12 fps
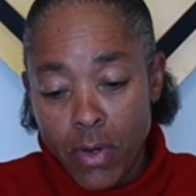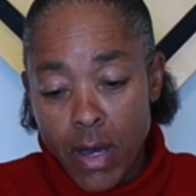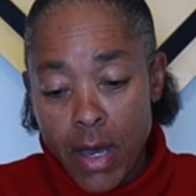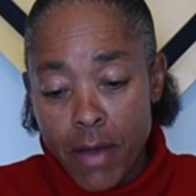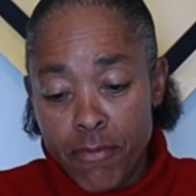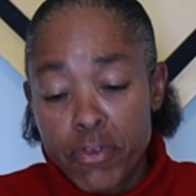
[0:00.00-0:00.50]

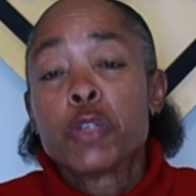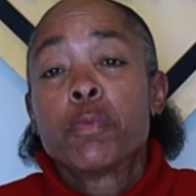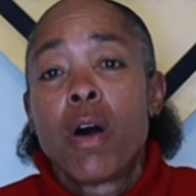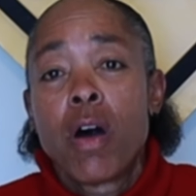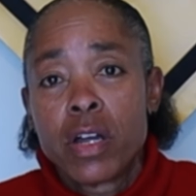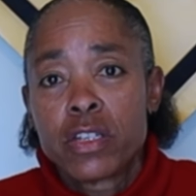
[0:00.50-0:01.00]

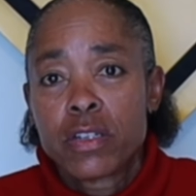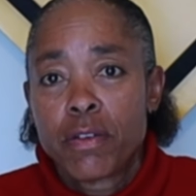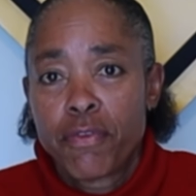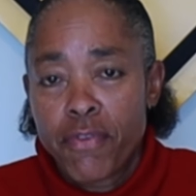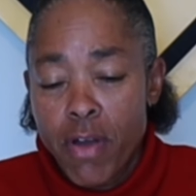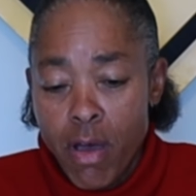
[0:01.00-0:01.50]
response
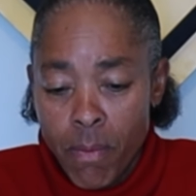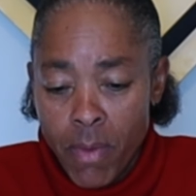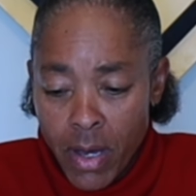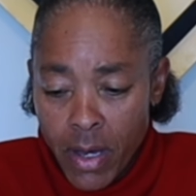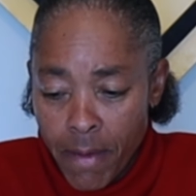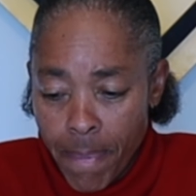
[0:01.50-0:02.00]
from
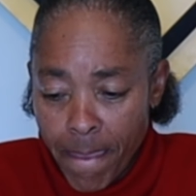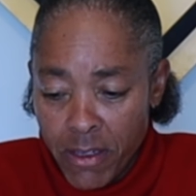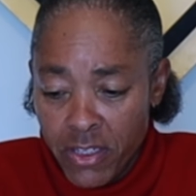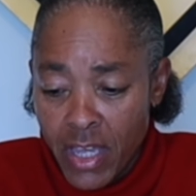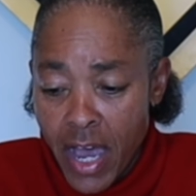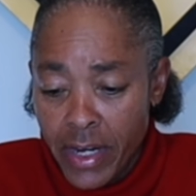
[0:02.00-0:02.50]

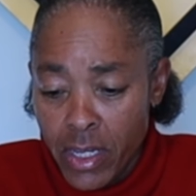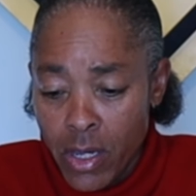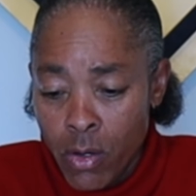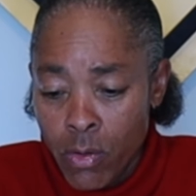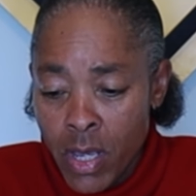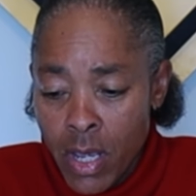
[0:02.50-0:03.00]

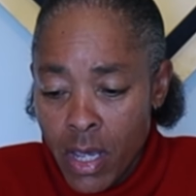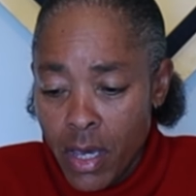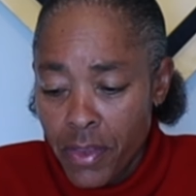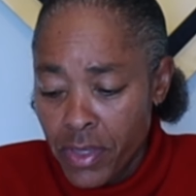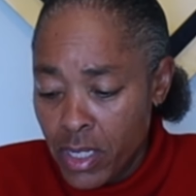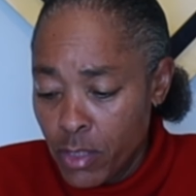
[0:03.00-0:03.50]
Skydio.
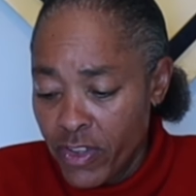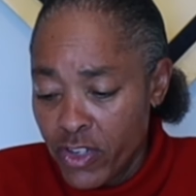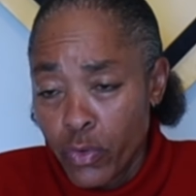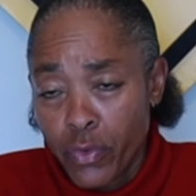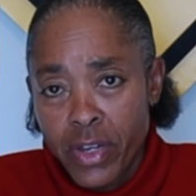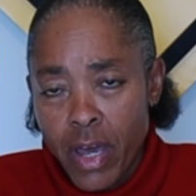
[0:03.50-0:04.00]
The
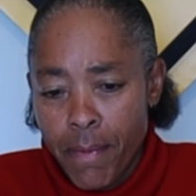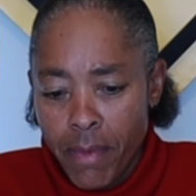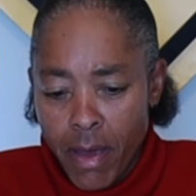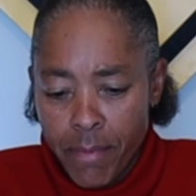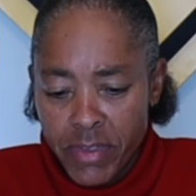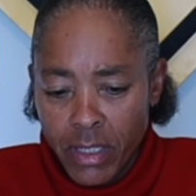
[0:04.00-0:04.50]
individual that
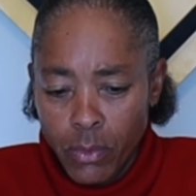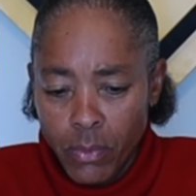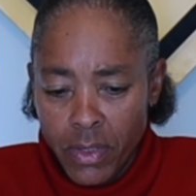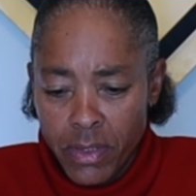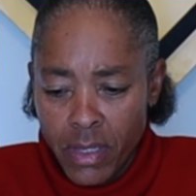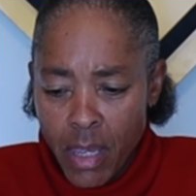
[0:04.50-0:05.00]
I'm dealing
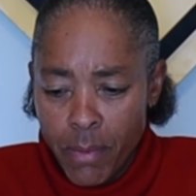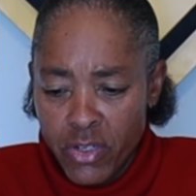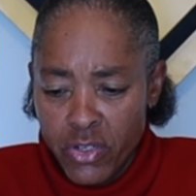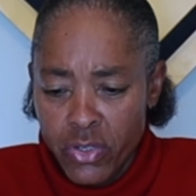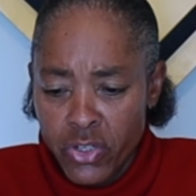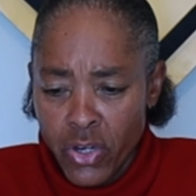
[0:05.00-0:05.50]
with, name
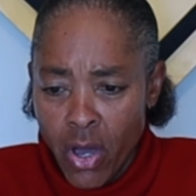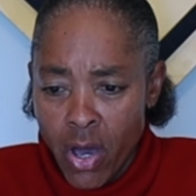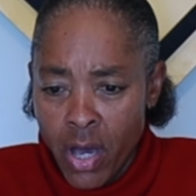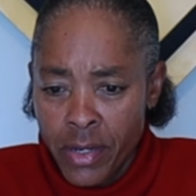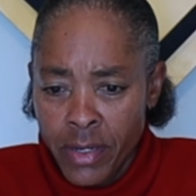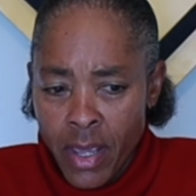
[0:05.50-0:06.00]
is
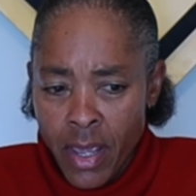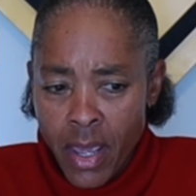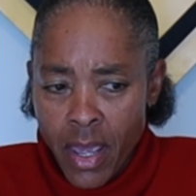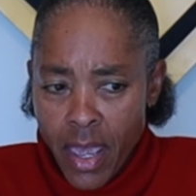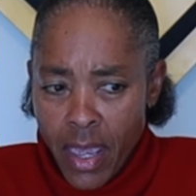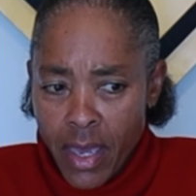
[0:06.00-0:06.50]
John,
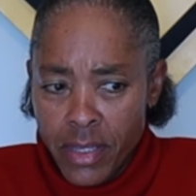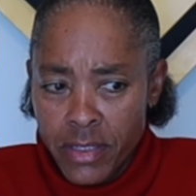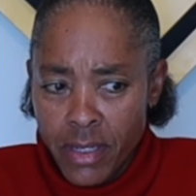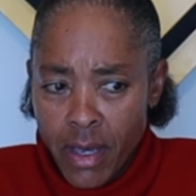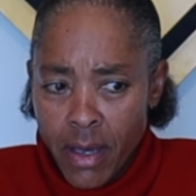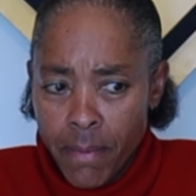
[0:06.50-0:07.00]

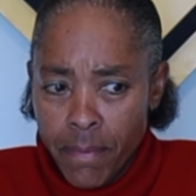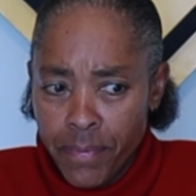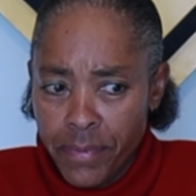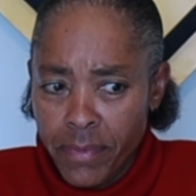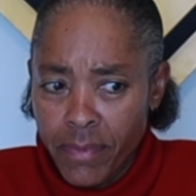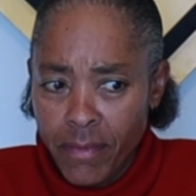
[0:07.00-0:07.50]
and
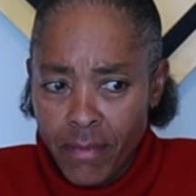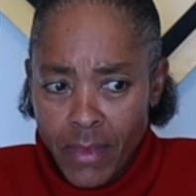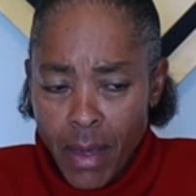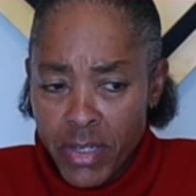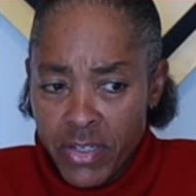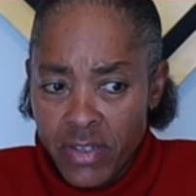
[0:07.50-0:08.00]

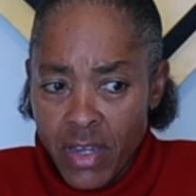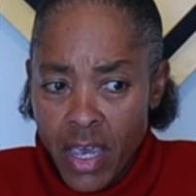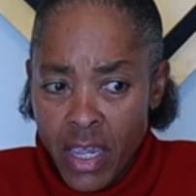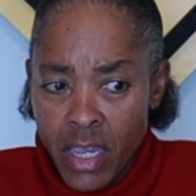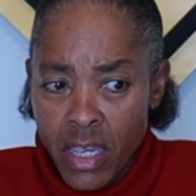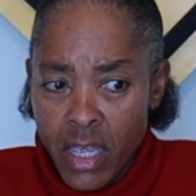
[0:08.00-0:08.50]
I must
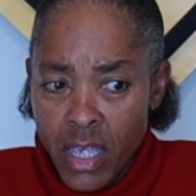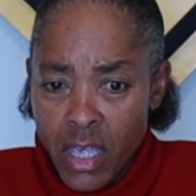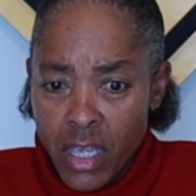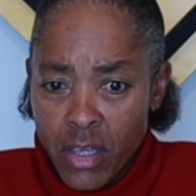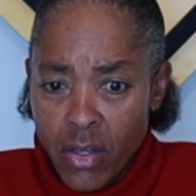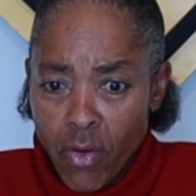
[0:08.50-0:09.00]
say,
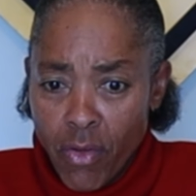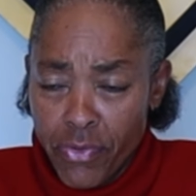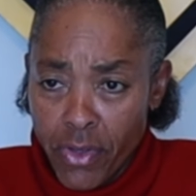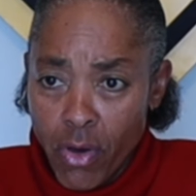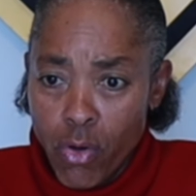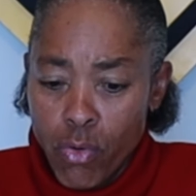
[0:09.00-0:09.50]

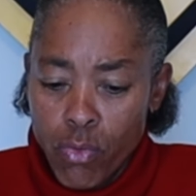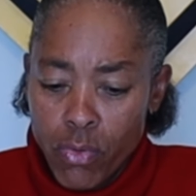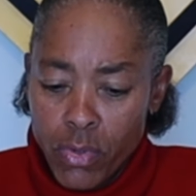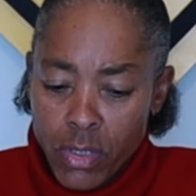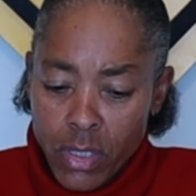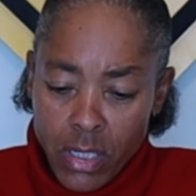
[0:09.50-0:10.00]

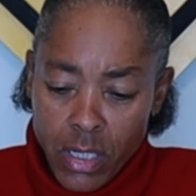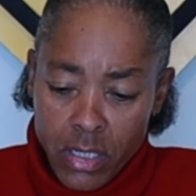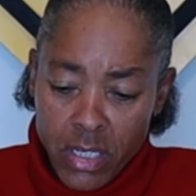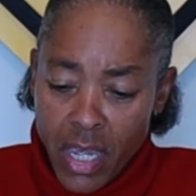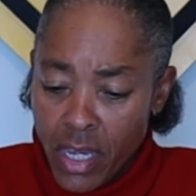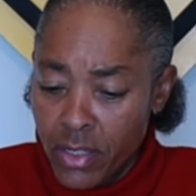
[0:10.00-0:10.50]
although
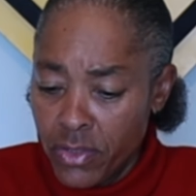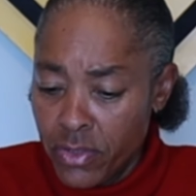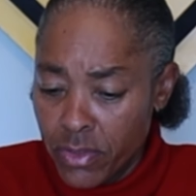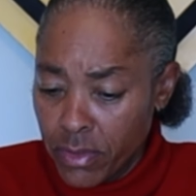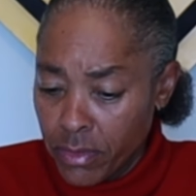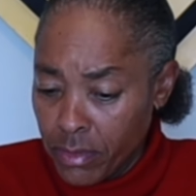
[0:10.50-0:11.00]
it
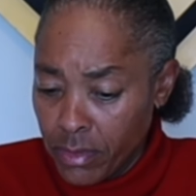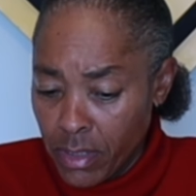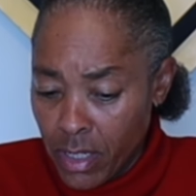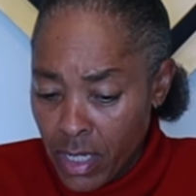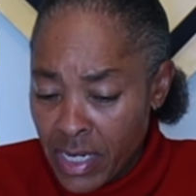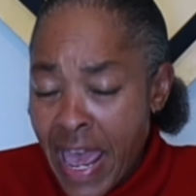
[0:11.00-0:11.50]
takes
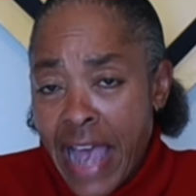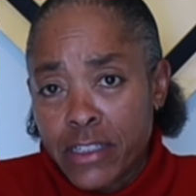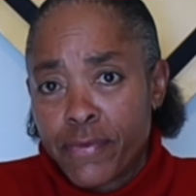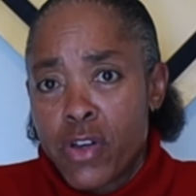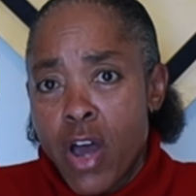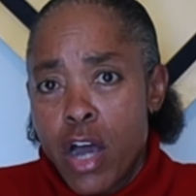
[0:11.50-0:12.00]
an
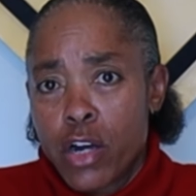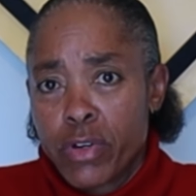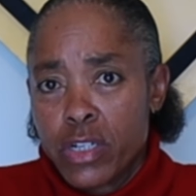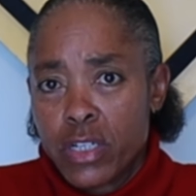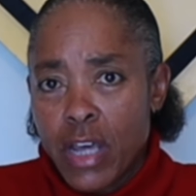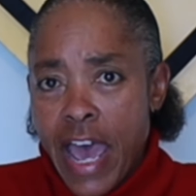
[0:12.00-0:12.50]
act of
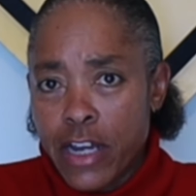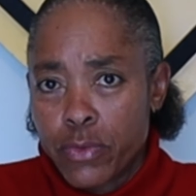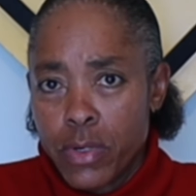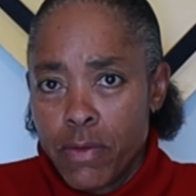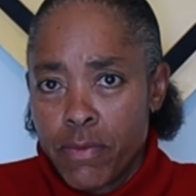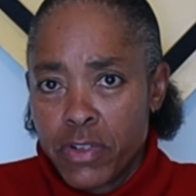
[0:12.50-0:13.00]
Congress to
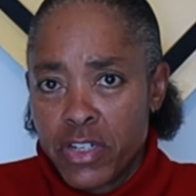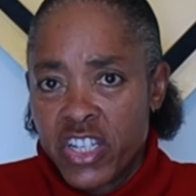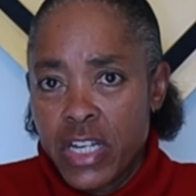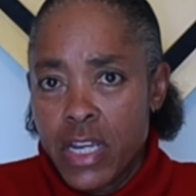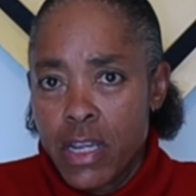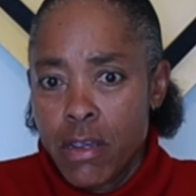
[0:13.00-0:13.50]
actually
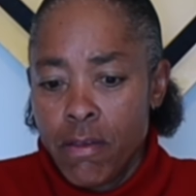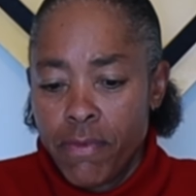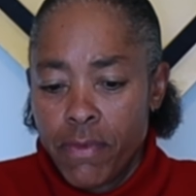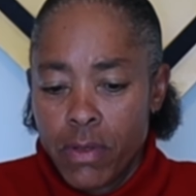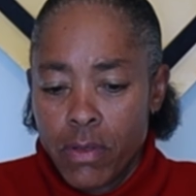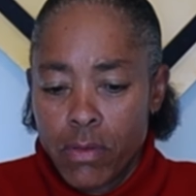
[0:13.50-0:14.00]

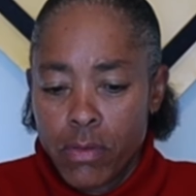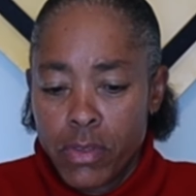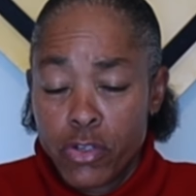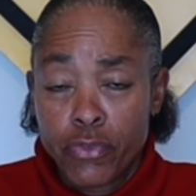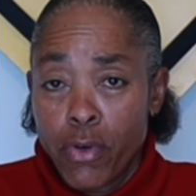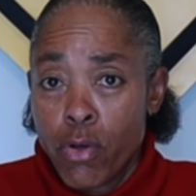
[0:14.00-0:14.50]
receive
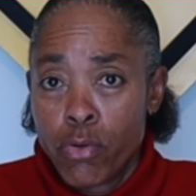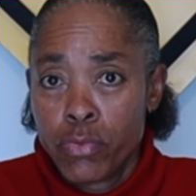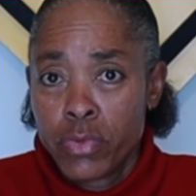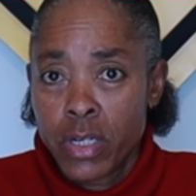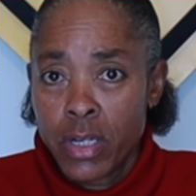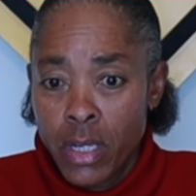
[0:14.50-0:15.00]
the
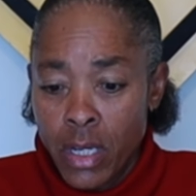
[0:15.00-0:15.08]
drones,